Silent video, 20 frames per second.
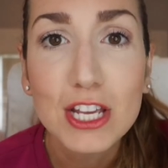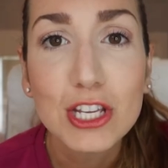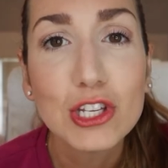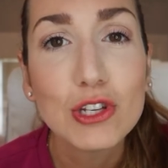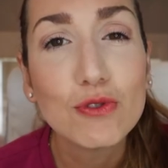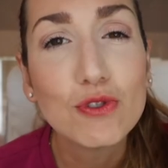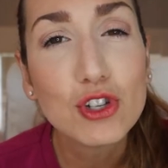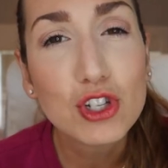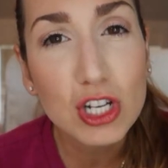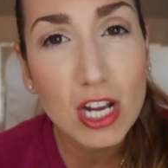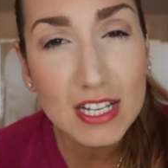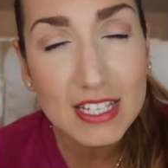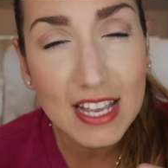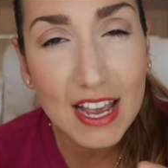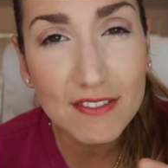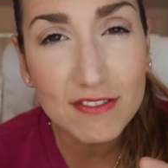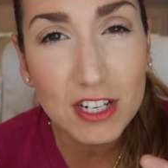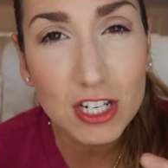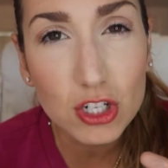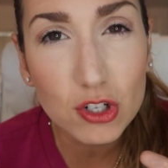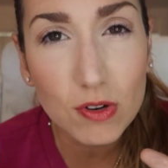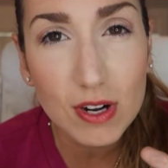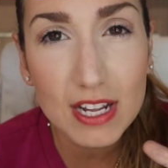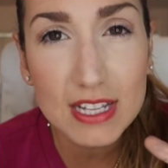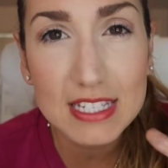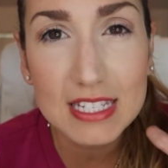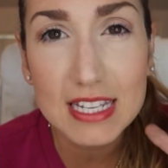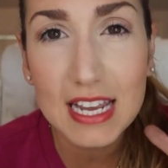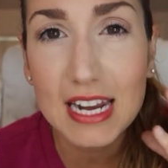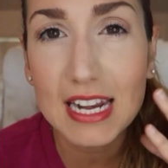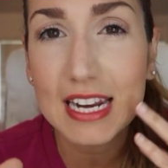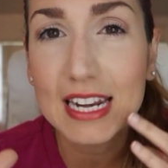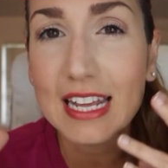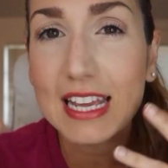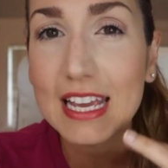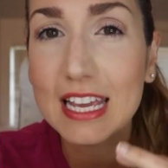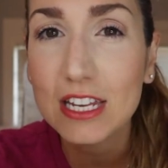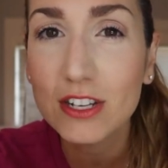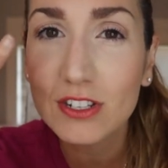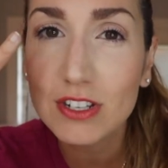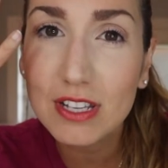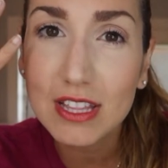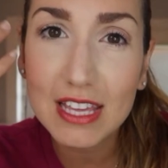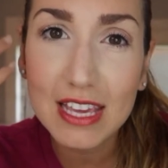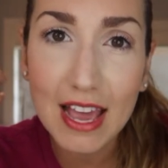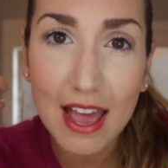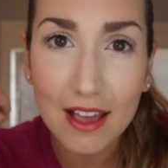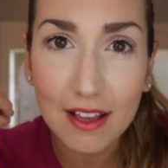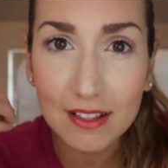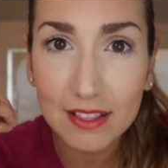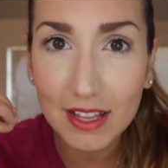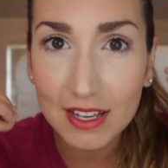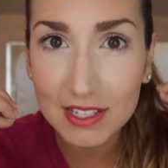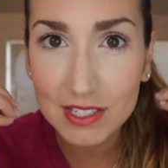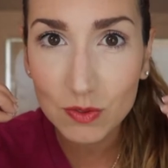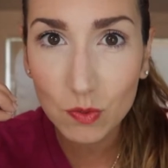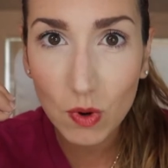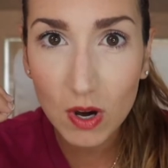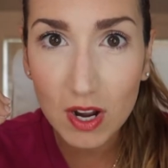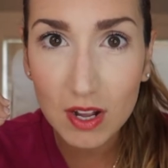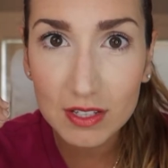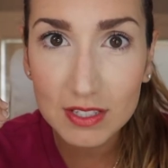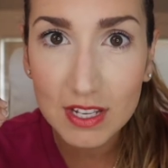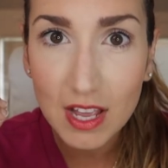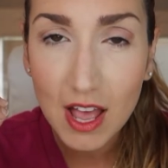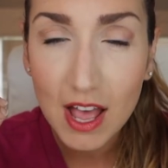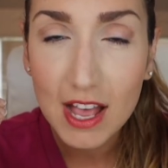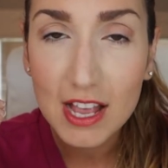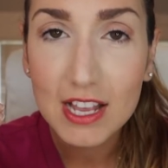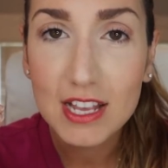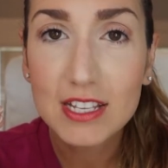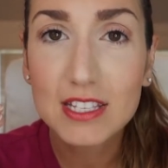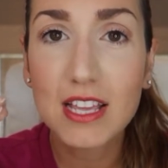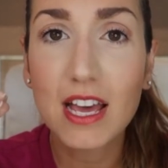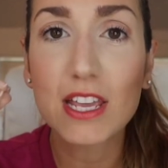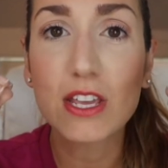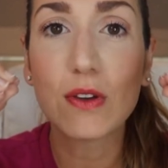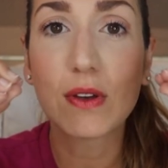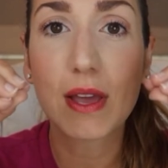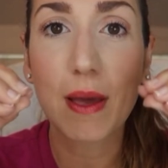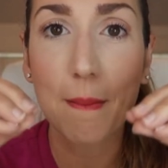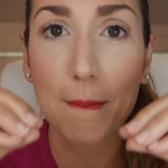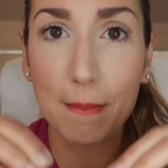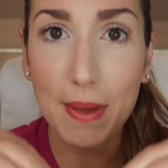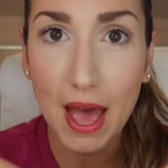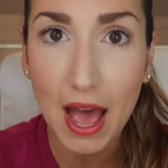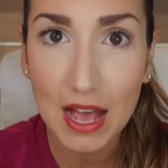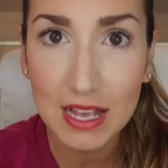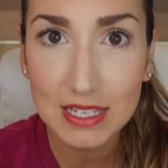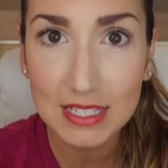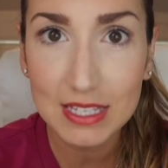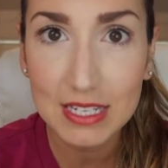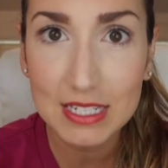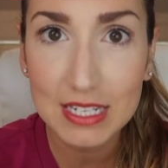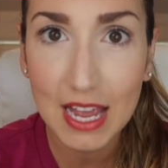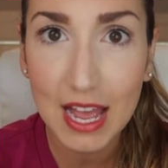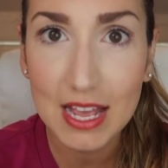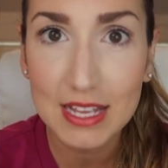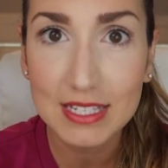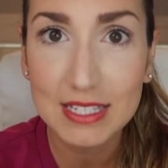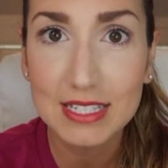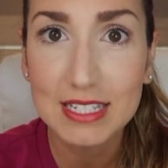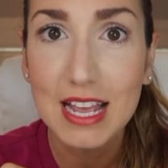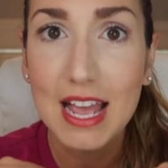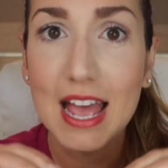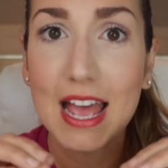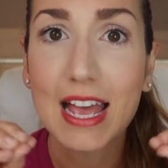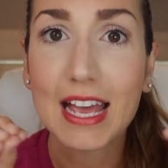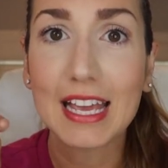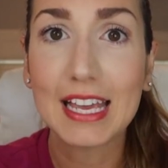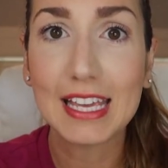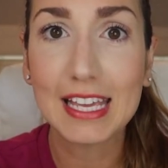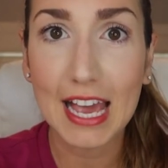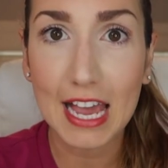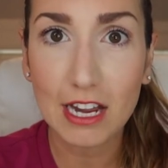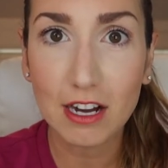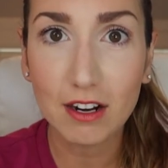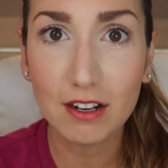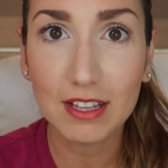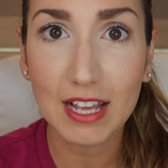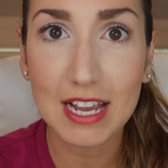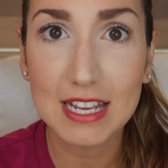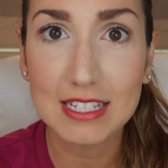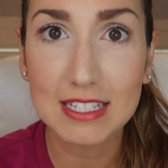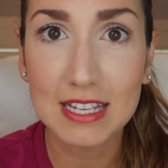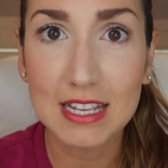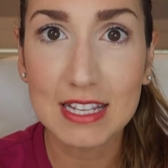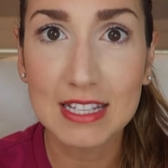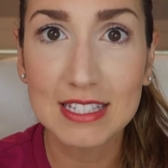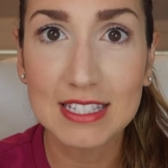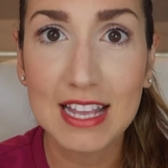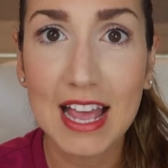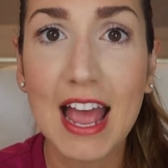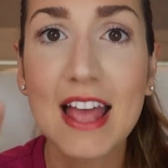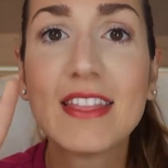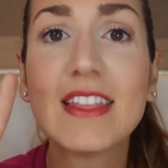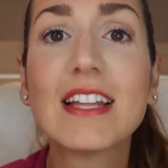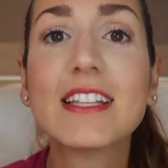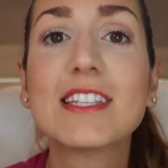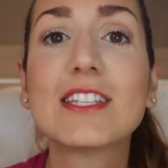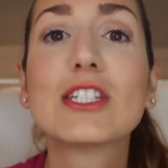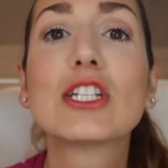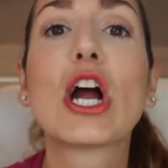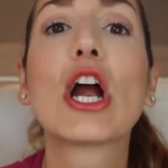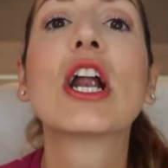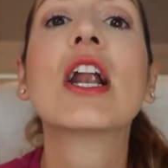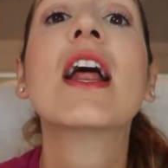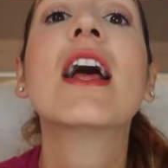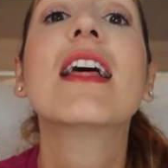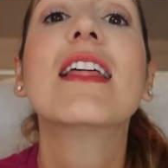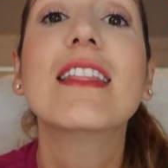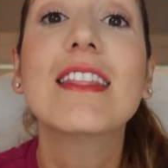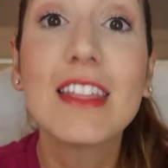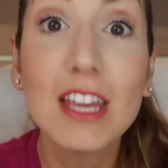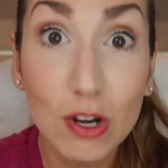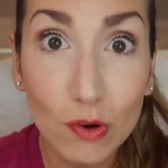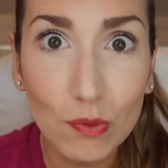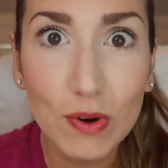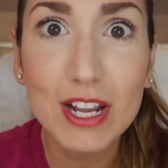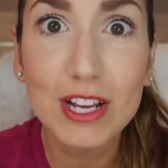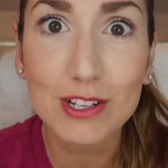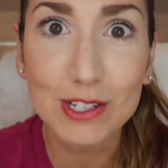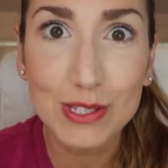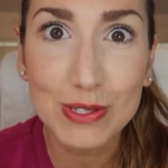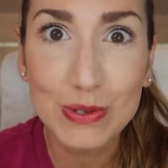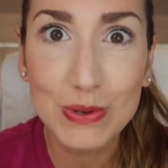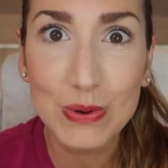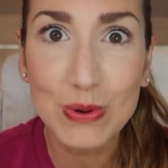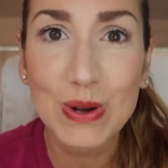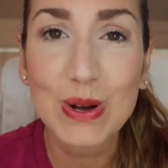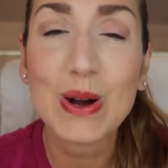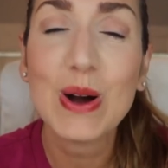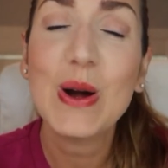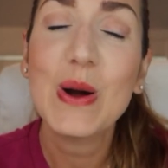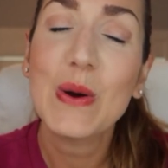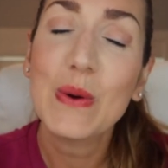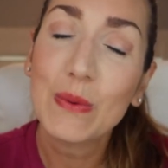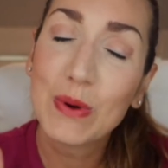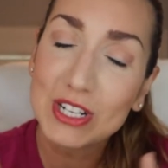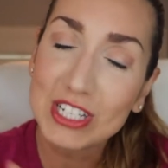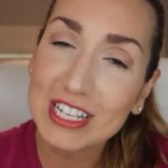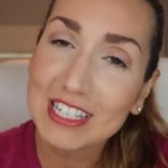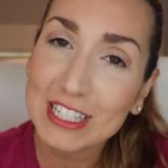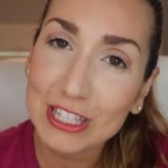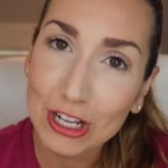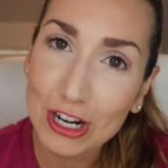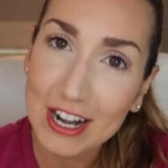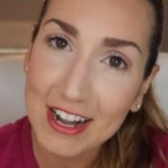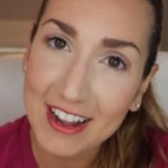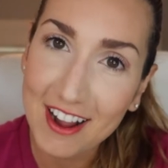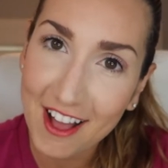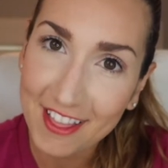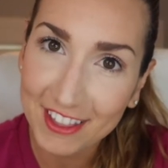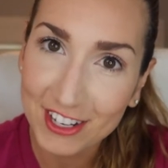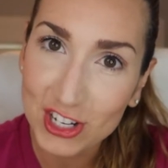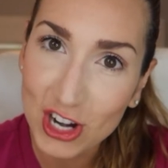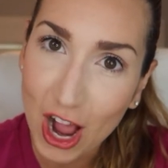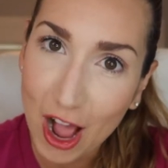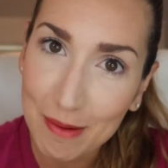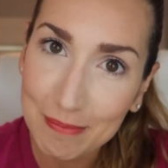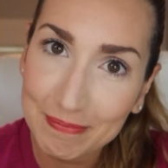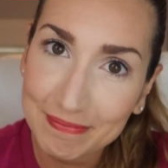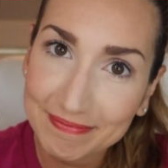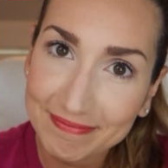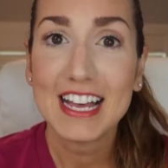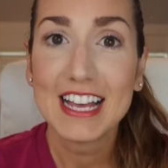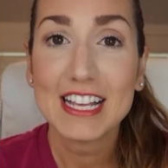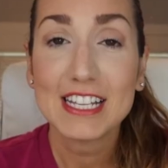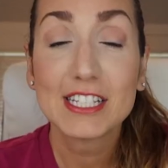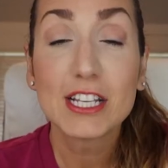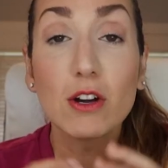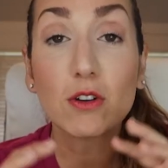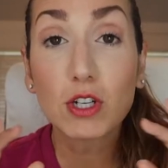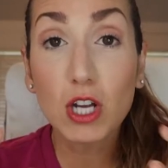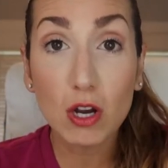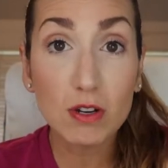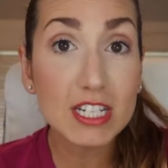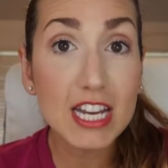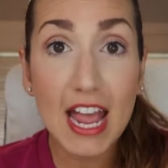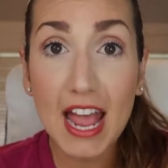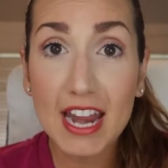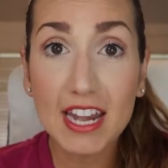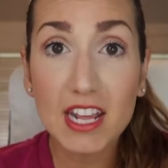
You just have to translate it into the NCLEX world so that you can pass the test, get your license, and then start the real school, which is learning on the job. So go to